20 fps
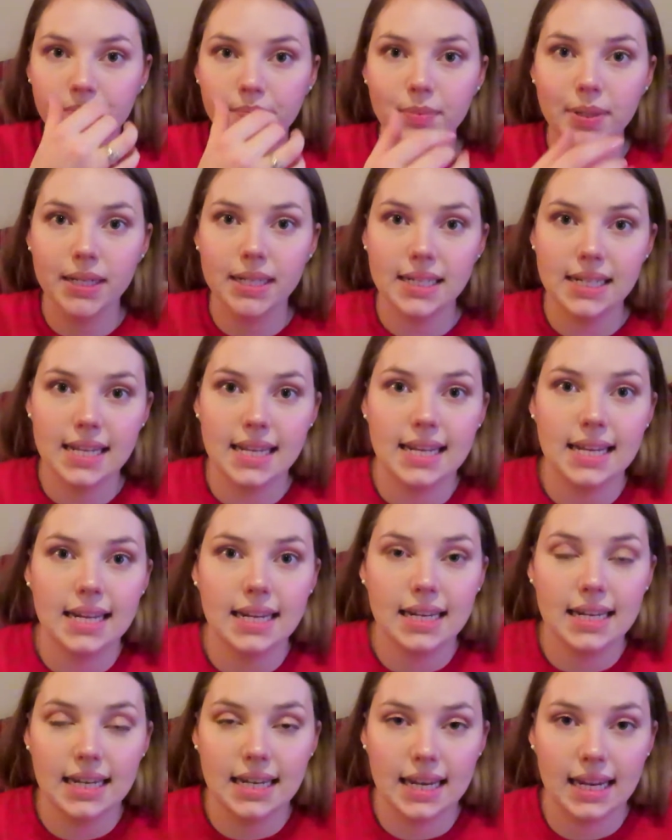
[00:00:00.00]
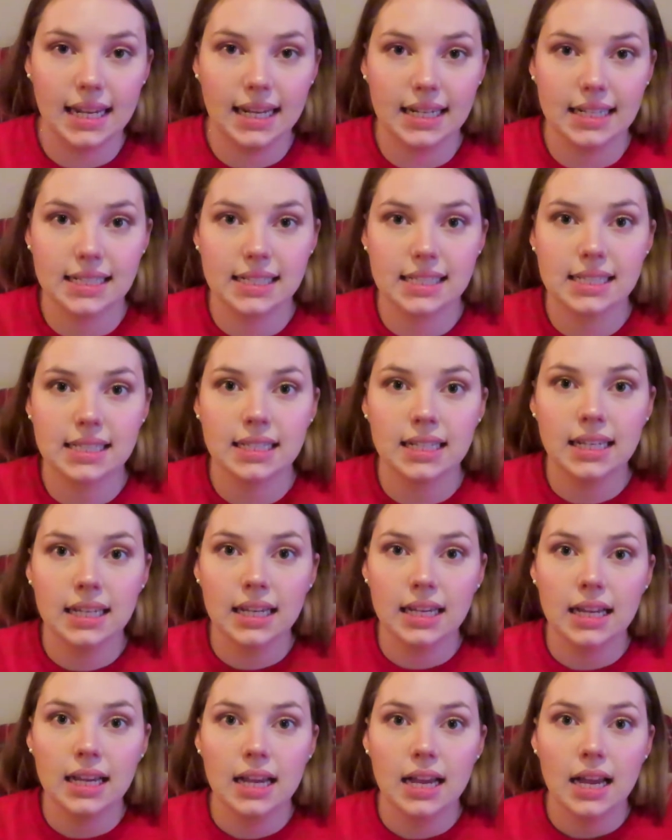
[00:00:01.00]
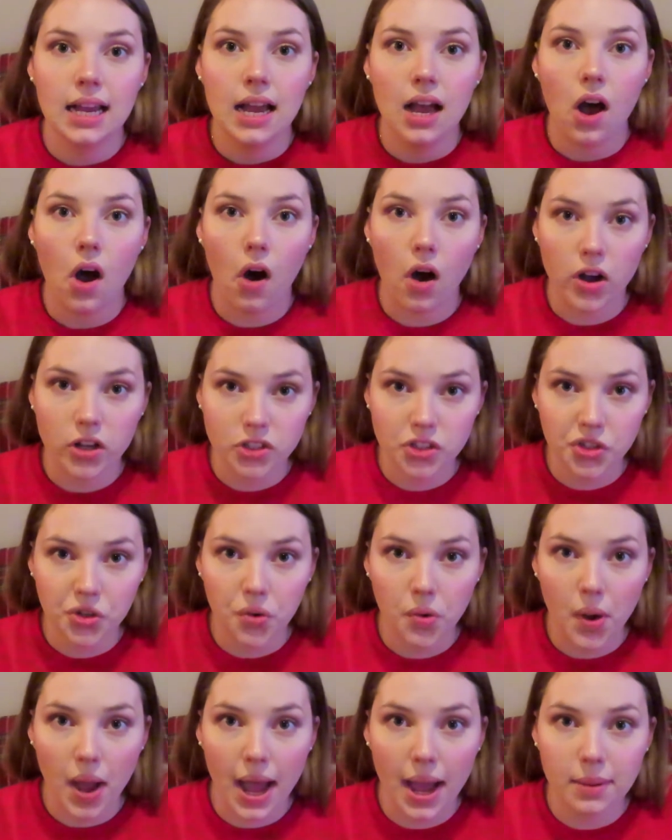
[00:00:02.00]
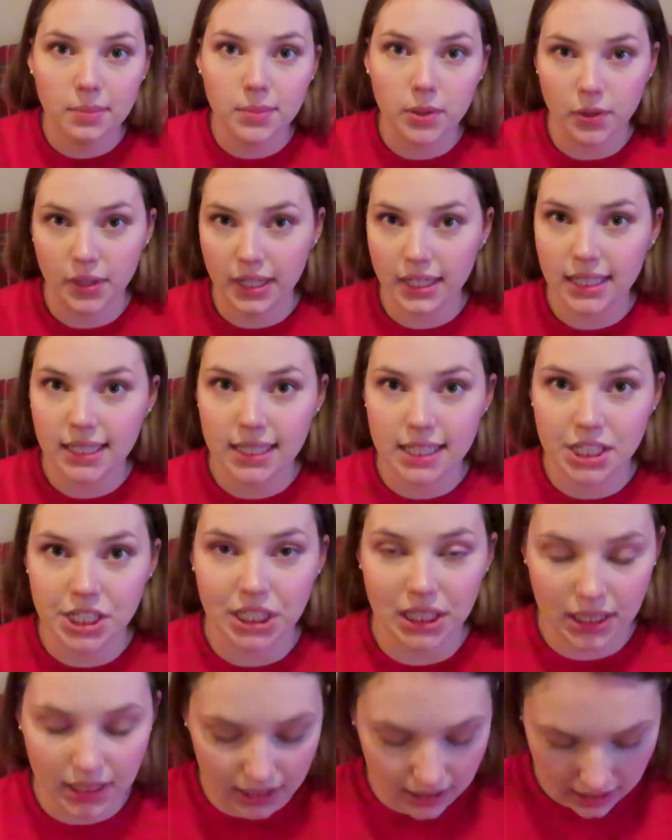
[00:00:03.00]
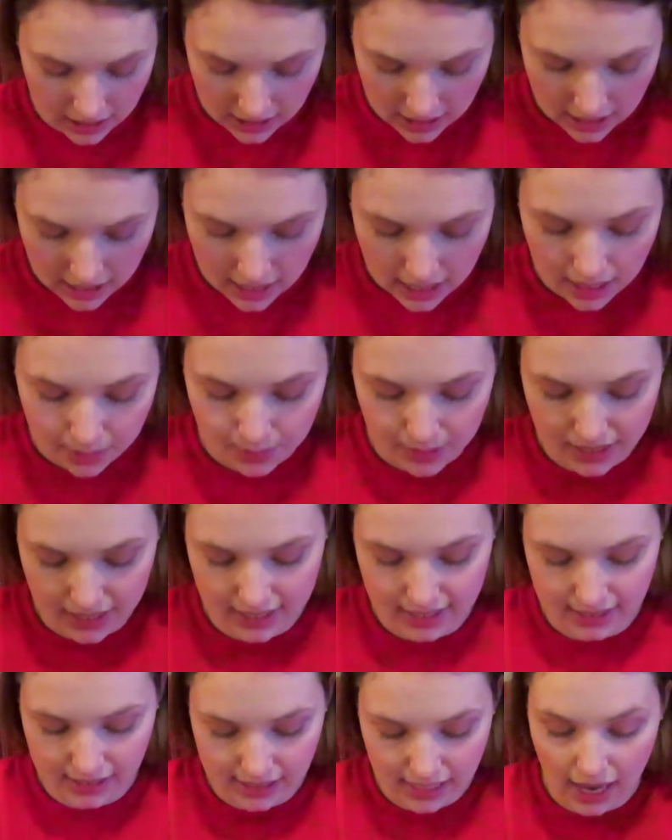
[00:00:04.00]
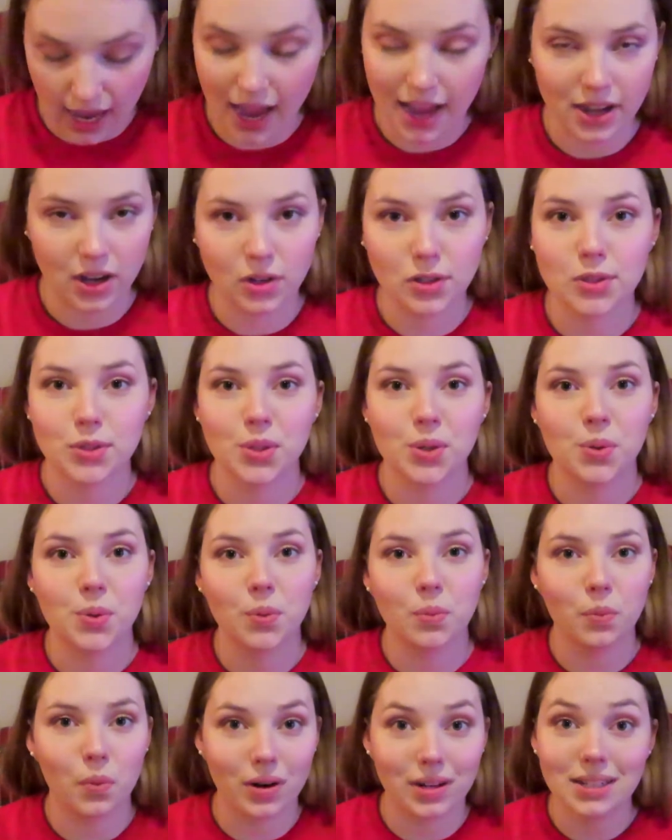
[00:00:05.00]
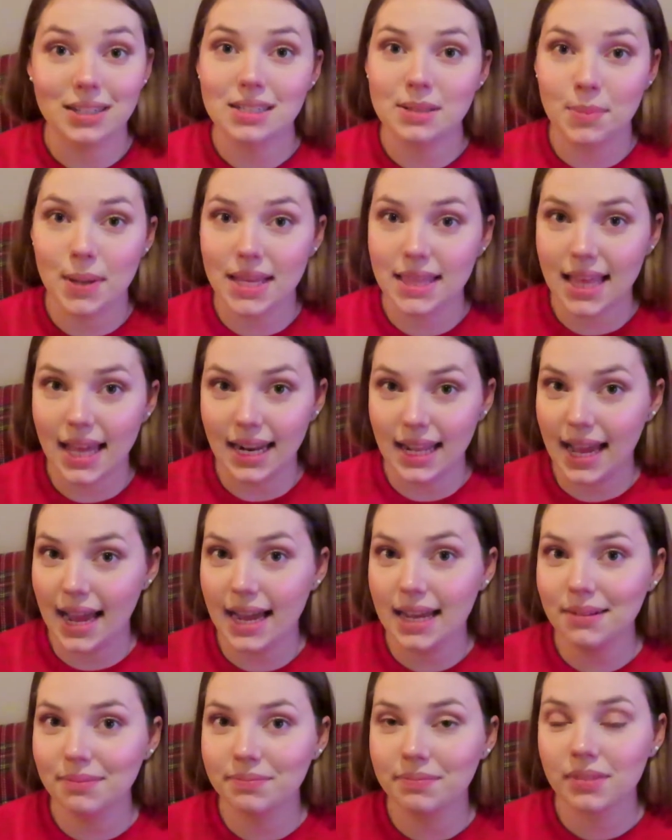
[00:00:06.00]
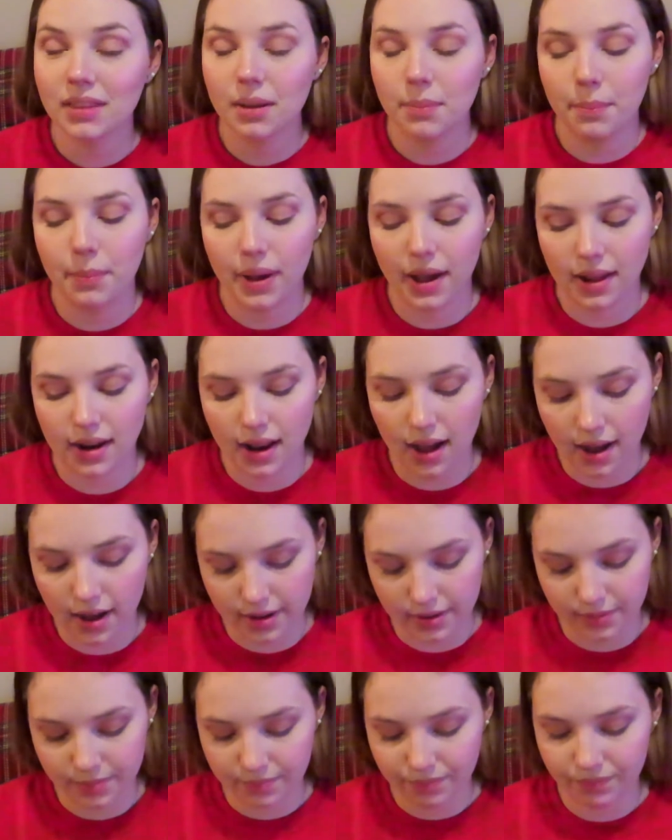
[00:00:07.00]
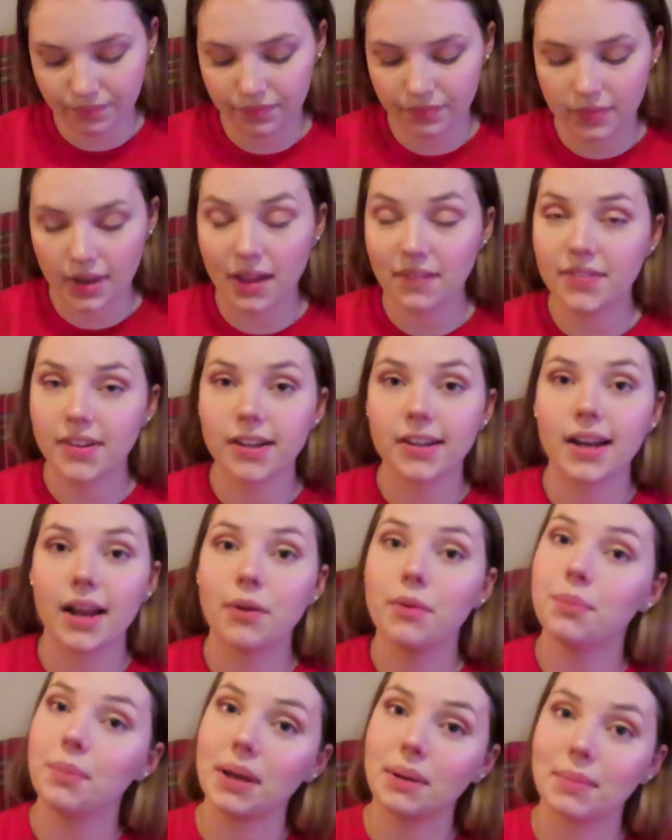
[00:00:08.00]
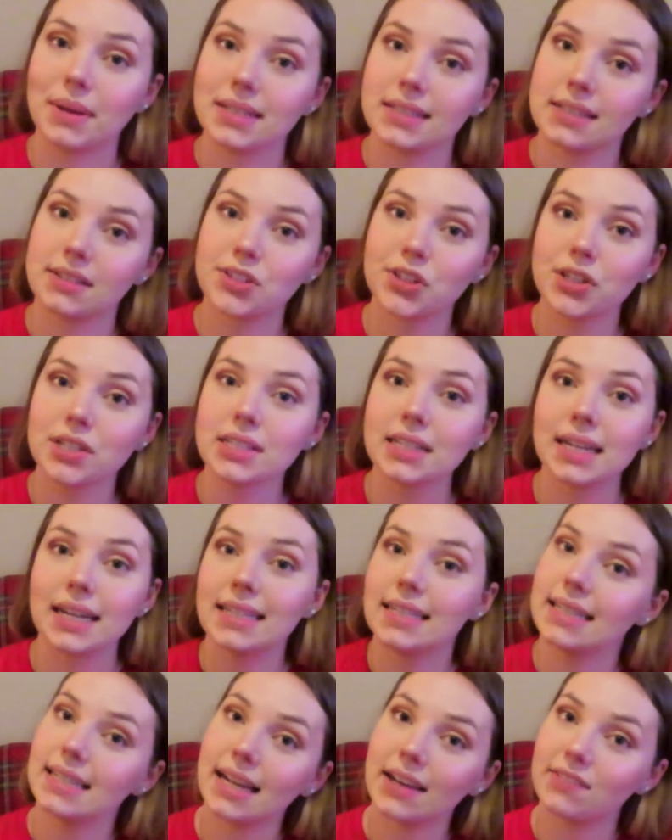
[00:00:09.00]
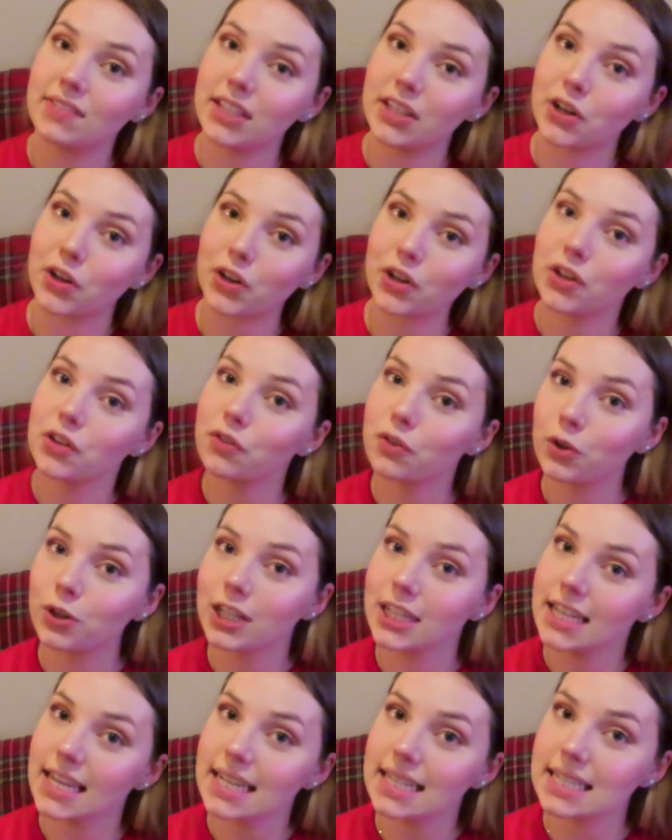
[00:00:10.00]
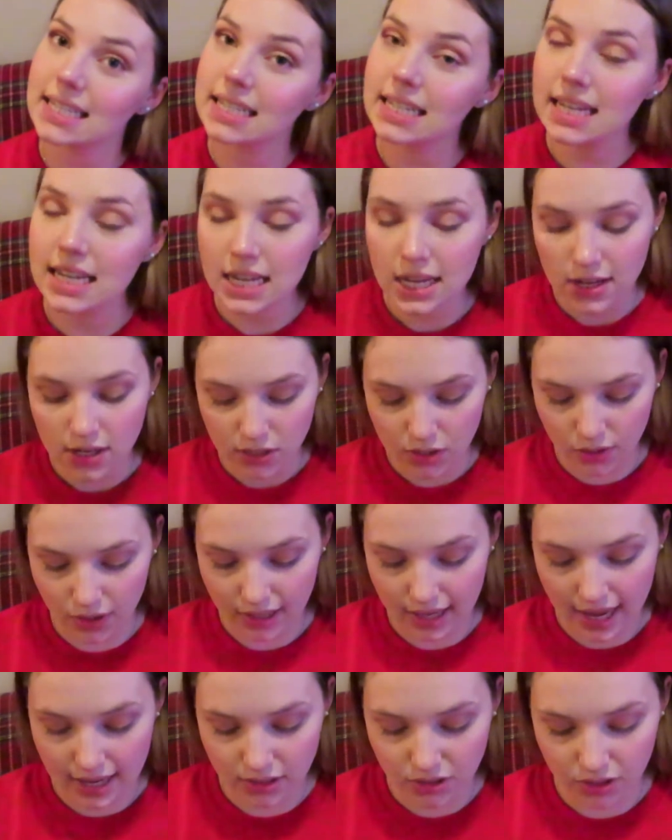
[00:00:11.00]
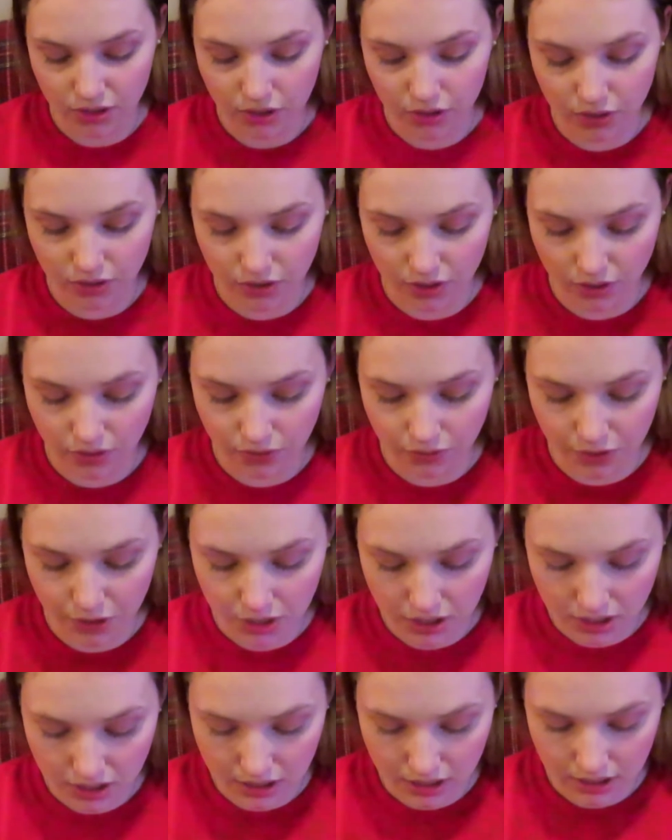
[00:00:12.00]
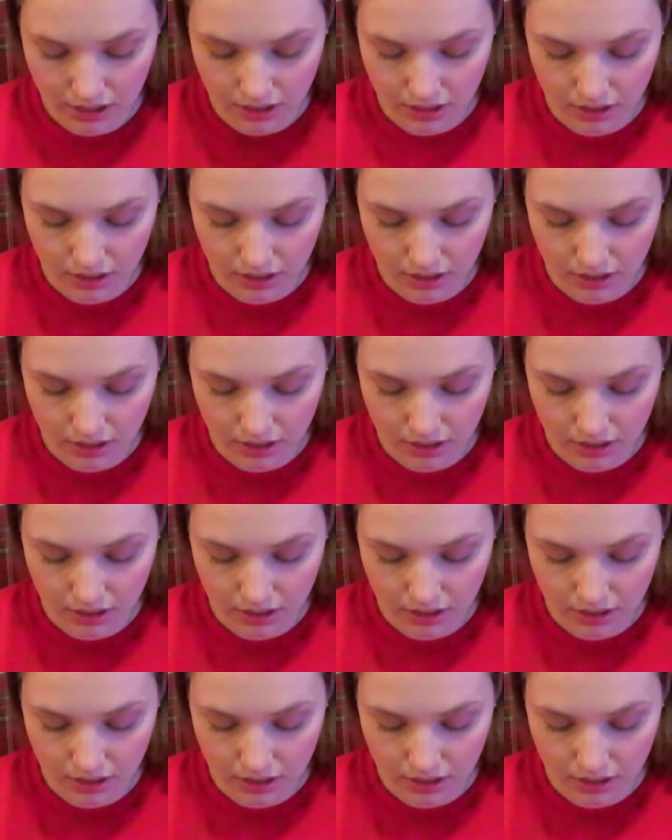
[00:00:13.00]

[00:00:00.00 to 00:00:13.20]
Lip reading: PetiteKnit Oslo Hat Mohair Edition, because I also wanted to make that hat, but I figured I would make my sister's and I didn't have the yarn for it yet, so I casted hers on first.